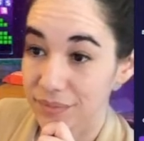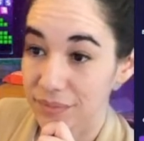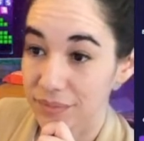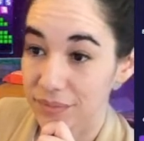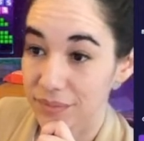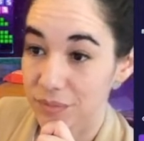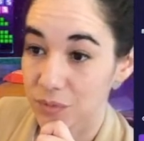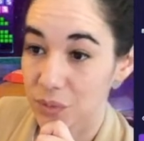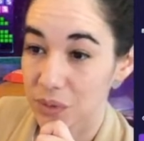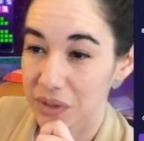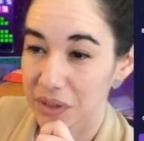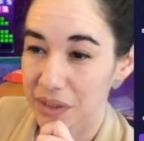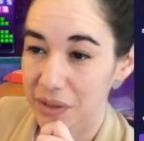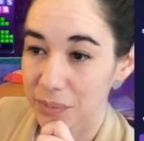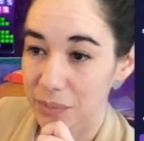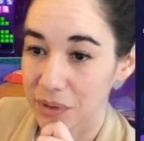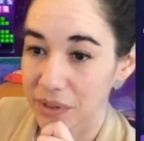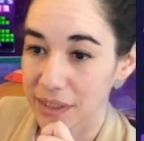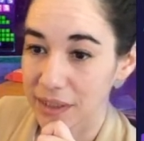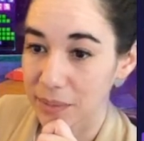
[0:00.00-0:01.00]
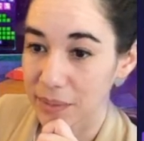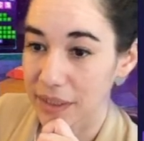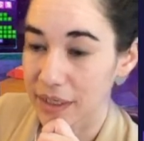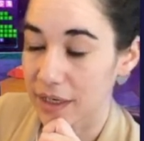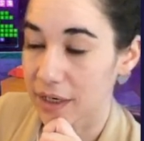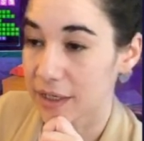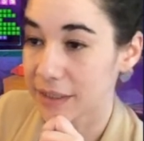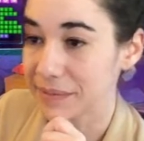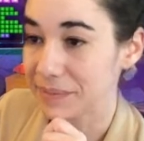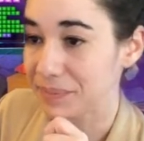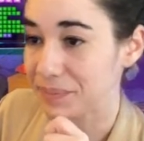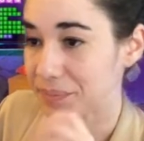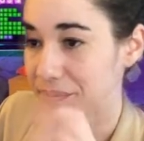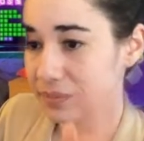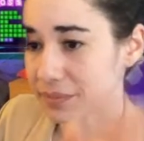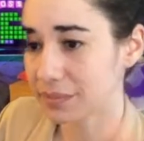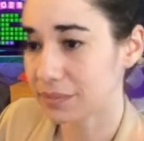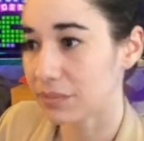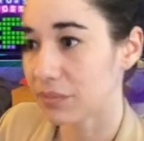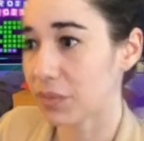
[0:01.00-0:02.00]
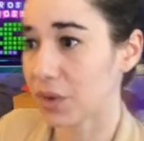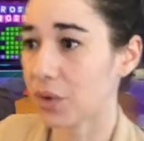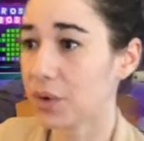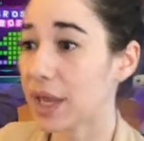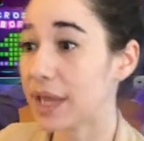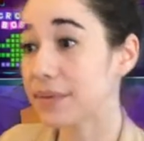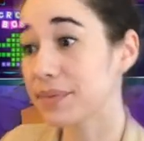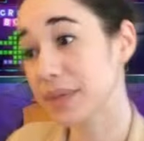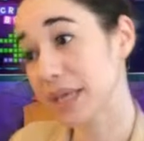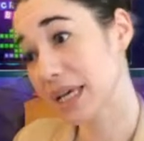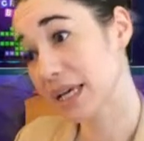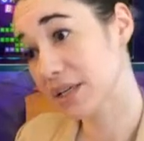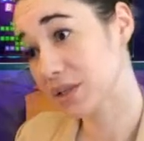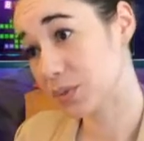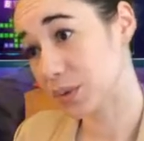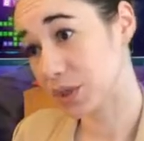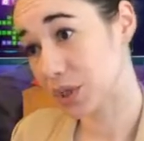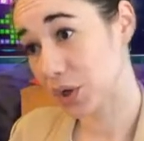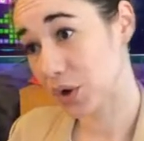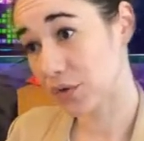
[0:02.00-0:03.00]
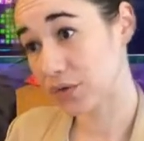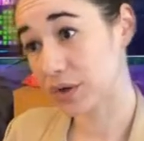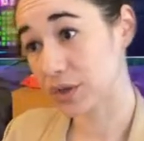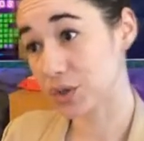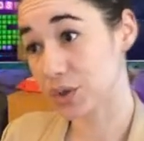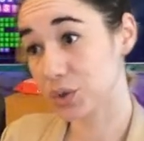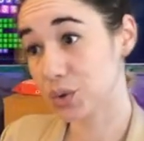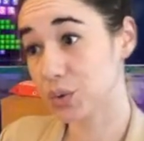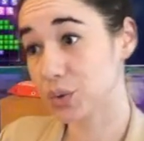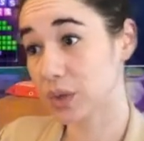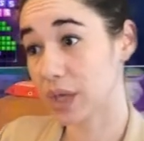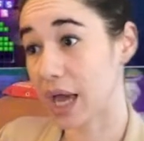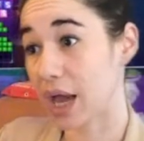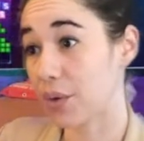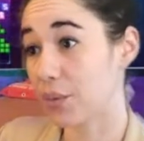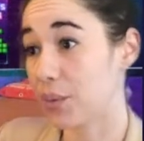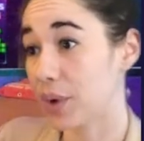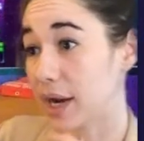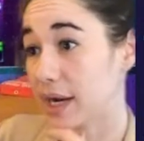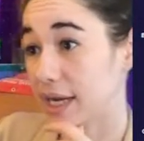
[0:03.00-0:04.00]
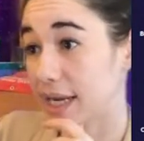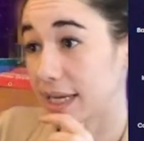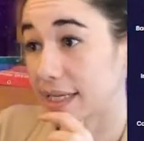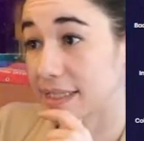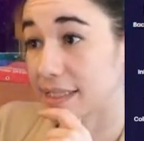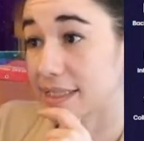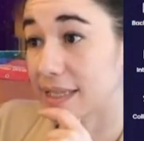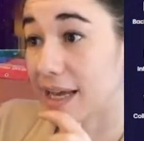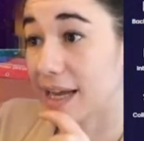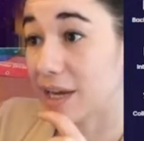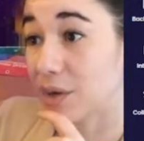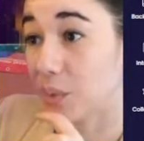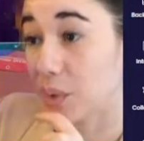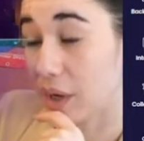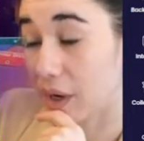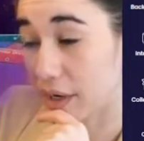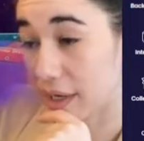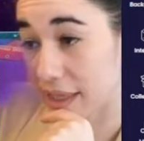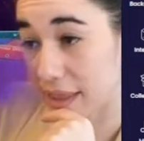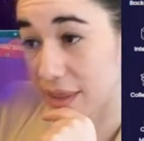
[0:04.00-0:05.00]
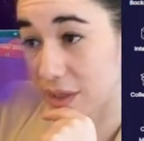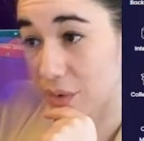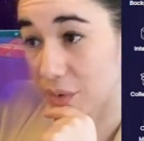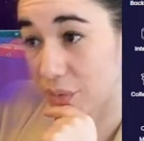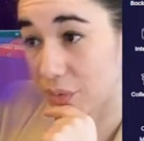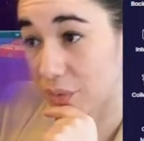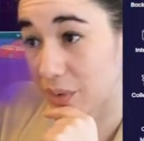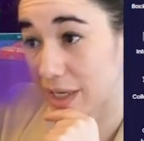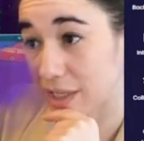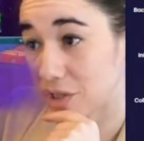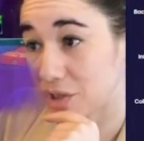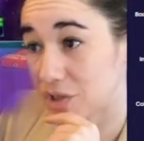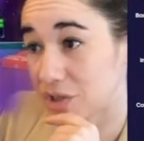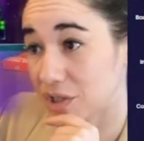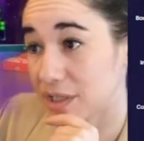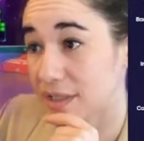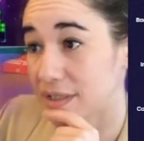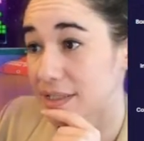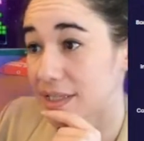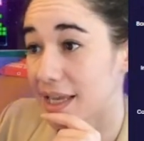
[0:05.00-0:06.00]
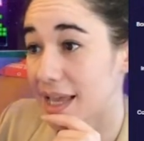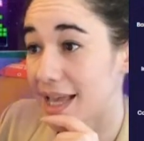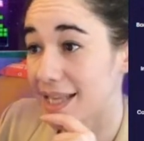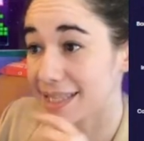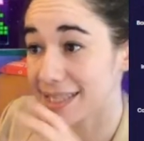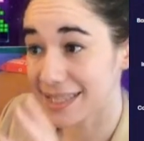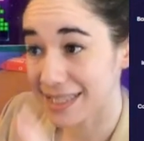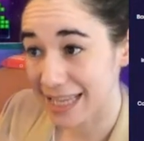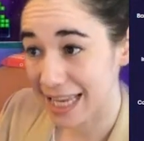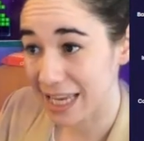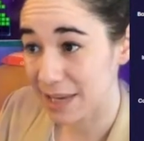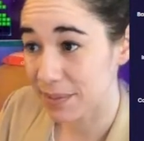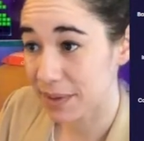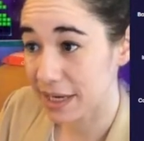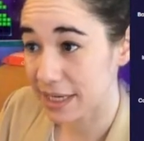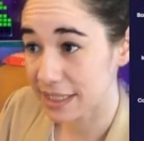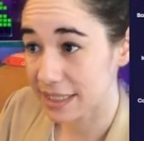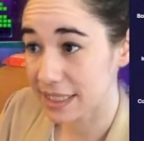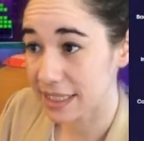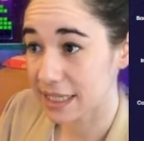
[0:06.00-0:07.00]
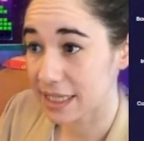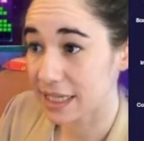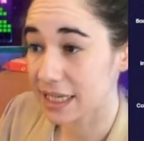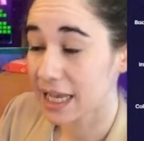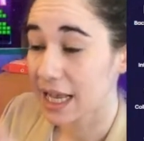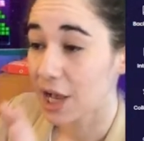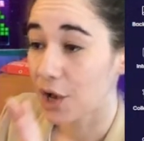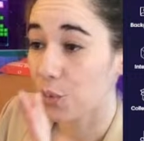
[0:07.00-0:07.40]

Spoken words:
We're going to put that back on. Okay, switching over to that right-hand side, we are in the questions. Same idea.